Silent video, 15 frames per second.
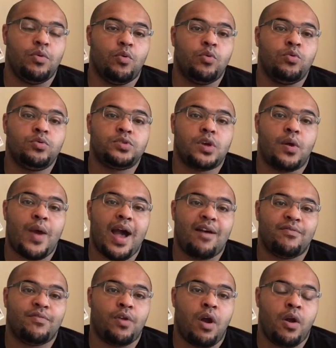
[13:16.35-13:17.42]
you also
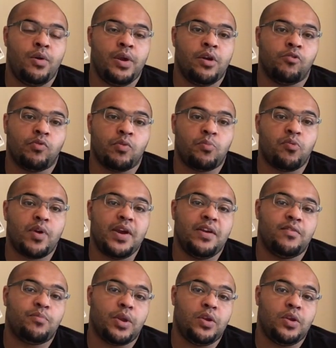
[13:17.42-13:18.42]
have not only a reprieve,